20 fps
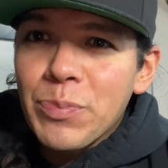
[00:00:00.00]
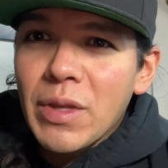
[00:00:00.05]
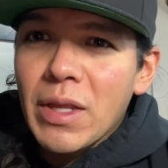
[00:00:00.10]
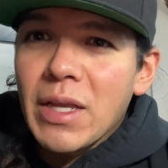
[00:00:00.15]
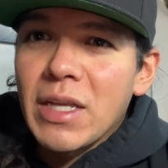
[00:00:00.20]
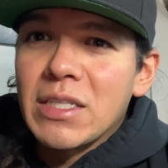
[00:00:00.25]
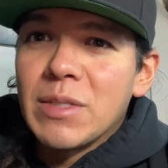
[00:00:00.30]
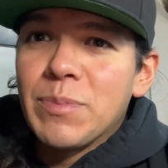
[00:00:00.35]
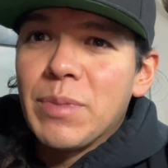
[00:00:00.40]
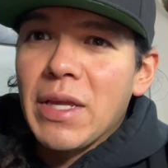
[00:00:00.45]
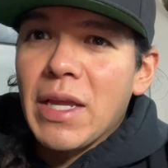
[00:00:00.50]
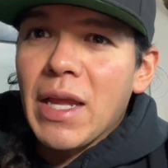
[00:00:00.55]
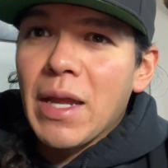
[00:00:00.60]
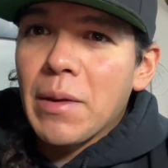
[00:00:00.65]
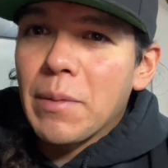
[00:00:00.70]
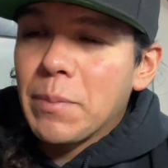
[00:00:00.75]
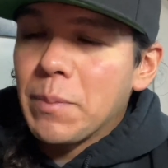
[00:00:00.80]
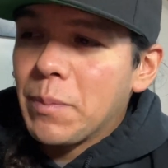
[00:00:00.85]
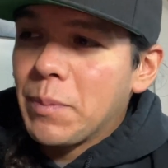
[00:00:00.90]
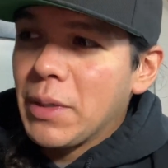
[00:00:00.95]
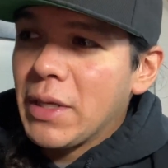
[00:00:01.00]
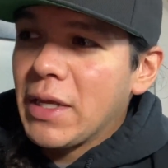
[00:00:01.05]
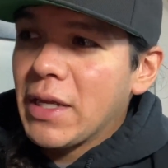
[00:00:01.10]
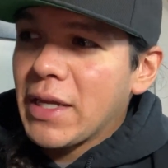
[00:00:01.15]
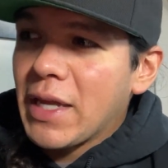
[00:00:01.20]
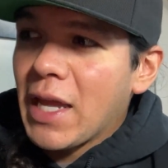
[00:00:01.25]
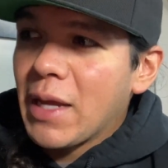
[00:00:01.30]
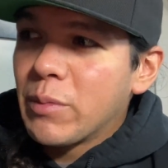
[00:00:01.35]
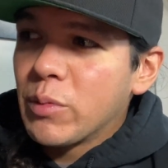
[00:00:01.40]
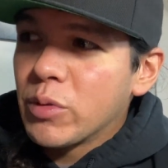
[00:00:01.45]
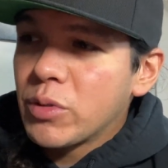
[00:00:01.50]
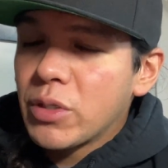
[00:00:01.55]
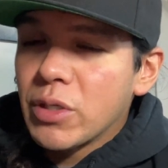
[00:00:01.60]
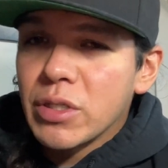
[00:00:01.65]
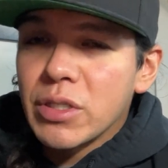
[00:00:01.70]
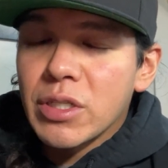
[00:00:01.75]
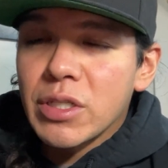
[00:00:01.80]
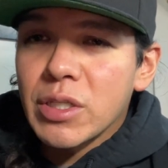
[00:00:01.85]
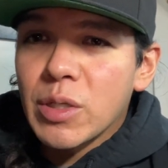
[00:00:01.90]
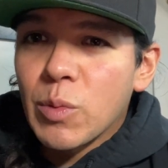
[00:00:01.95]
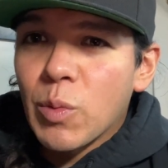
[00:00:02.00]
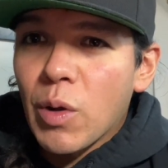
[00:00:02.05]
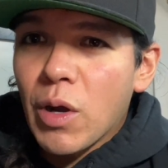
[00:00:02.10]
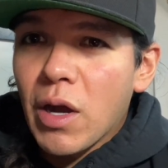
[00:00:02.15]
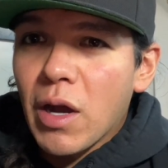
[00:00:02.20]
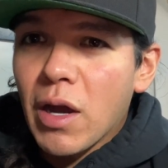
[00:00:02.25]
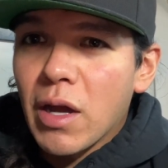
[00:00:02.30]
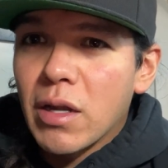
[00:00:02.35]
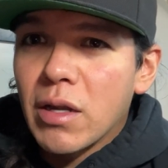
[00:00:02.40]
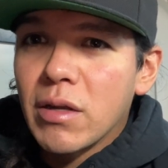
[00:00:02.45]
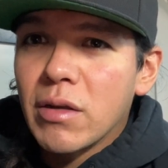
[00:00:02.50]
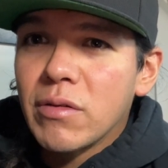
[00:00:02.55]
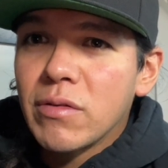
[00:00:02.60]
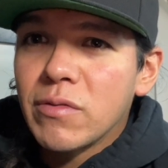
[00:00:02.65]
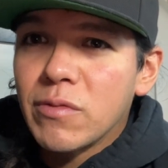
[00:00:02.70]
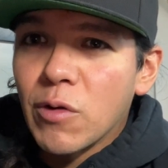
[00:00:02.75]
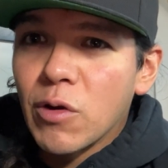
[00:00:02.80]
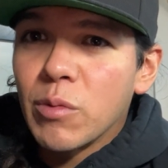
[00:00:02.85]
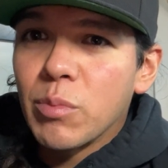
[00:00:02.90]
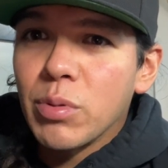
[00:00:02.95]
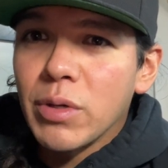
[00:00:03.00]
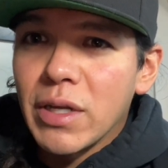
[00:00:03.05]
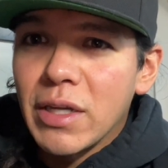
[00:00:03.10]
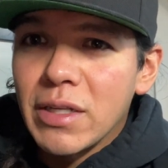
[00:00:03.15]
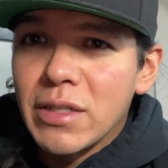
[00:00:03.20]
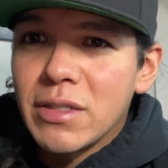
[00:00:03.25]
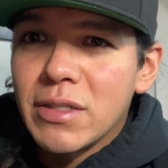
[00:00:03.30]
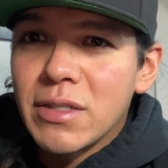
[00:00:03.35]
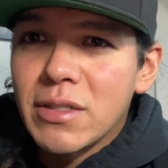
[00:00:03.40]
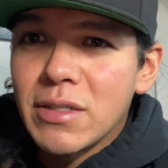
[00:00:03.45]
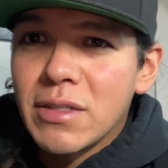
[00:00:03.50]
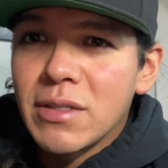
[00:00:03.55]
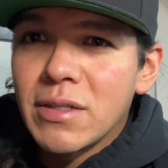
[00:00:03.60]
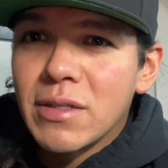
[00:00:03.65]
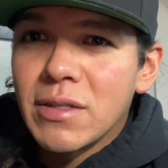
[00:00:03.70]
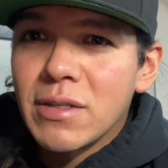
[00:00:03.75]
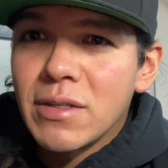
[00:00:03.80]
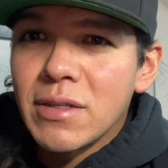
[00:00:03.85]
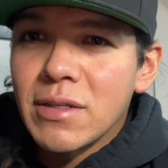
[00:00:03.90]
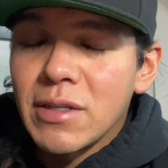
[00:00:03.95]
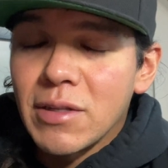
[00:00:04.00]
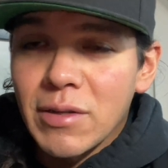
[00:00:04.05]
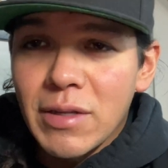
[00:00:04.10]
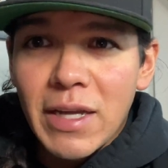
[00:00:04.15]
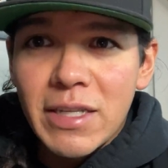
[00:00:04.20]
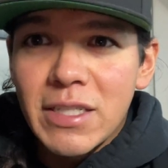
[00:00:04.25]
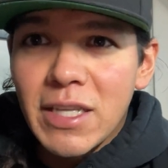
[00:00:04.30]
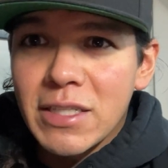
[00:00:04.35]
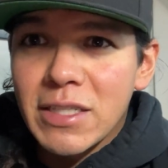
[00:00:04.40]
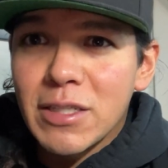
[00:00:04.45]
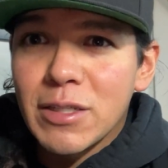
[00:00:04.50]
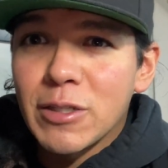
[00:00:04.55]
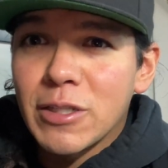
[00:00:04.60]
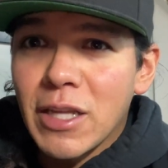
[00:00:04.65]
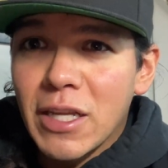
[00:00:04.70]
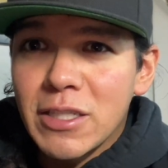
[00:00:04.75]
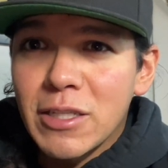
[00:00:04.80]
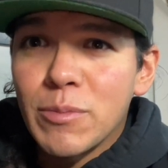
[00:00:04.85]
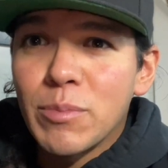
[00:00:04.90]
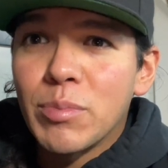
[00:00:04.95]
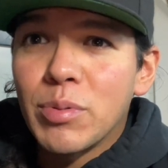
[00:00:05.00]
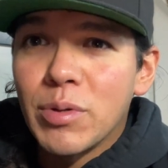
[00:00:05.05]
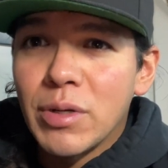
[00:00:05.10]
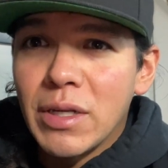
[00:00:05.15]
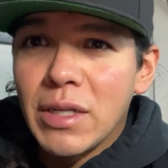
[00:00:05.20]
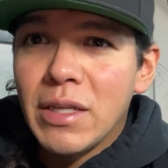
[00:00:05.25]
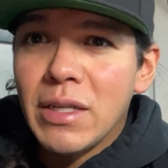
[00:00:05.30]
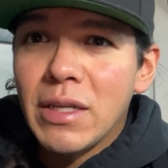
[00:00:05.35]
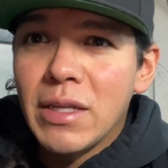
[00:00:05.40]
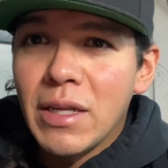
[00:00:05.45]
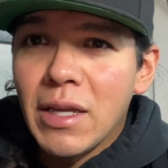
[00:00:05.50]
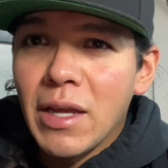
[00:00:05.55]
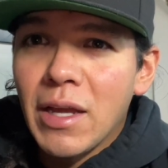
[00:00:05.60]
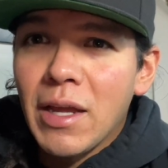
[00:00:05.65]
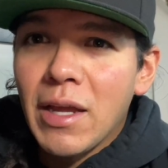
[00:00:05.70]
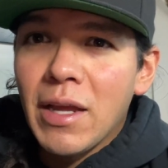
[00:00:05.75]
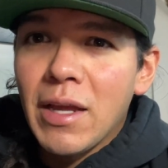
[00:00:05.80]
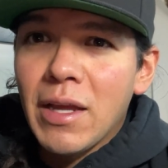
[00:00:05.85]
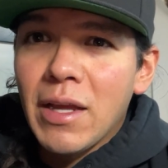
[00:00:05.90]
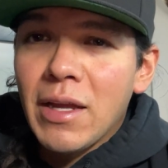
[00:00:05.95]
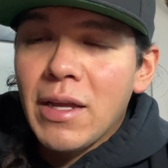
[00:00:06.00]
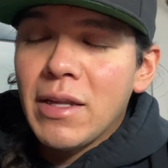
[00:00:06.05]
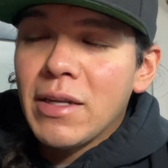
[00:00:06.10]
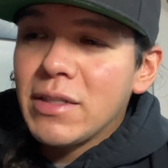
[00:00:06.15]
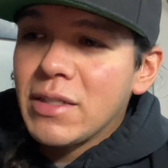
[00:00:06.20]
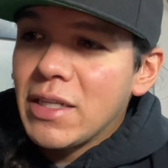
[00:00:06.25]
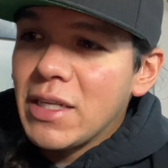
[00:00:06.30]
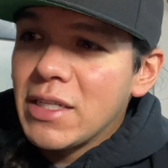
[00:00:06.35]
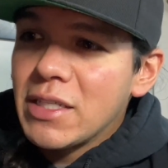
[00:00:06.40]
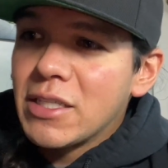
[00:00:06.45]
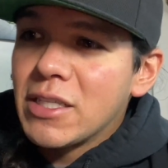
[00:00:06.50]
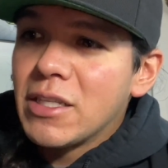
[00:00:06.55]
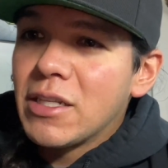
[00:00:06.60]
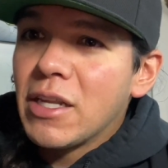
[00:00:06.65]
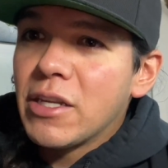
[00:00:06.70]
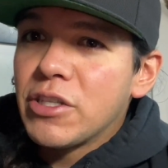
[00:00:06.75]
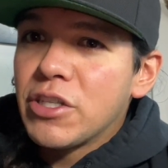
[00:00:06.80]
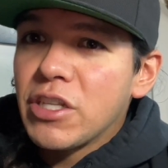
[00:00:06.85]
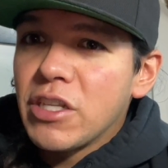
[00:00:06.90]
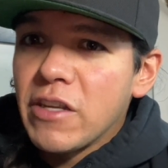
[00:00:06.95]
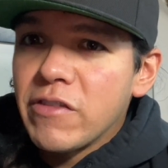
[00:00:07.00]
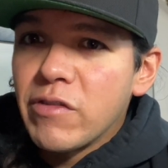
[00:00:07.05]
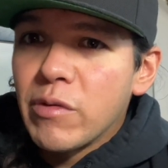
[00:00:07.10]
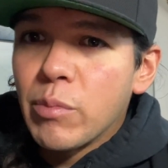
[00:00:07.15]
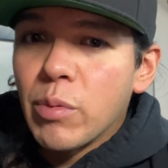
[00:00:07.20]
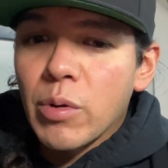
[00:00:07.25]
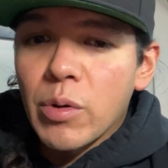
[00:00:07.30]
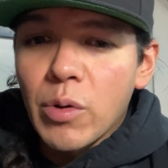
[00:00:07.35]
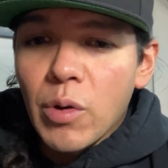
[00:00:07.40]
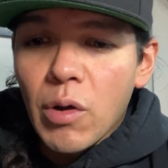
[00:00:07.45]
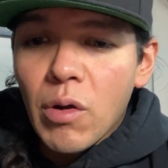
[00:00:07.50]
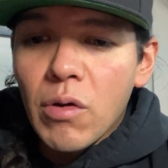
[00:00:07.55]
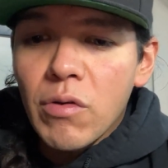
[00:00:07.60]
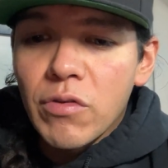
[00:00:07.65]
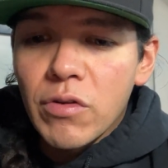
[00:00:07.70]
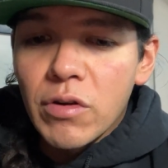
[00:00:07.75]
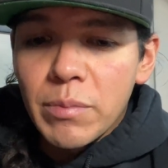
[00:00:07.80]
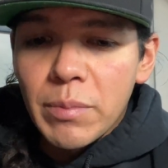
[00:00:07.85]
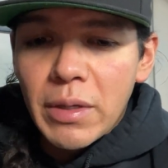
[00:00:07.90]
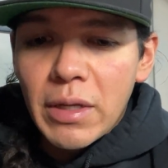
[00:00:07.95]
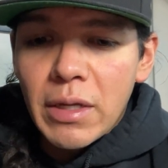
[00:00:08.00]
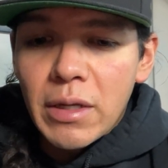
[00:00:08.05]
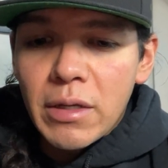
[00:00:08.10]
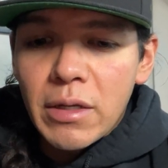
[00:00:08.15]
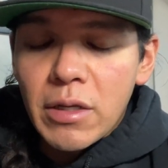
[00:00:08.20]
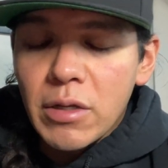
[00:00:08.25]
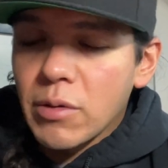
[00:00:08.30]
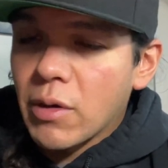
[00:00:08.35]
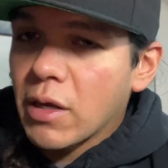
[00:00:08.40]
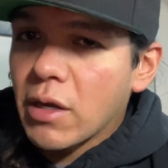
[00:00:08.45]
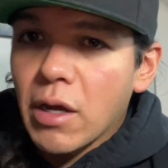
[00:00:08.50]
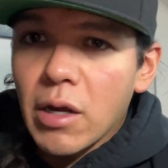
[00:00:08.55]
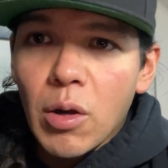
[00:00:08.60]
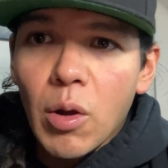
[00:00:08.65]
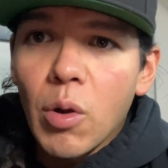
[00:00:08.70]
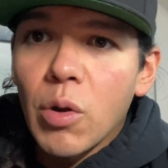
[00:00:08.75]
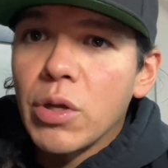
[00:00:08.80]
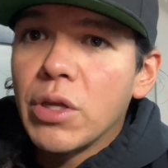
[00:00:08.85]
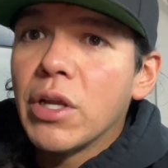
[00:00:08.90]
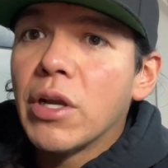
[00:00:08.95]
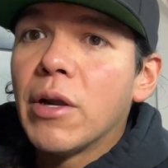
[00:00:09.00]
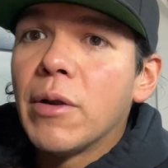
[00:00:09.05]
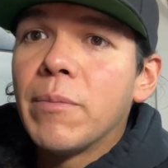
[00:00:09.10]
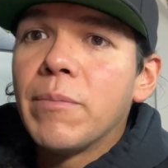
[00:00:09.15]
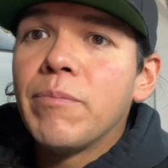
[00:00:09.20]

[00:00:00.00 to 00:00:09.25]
is being able to squat 4 plates. That's a pretty decent achievable goal for me. I got all year.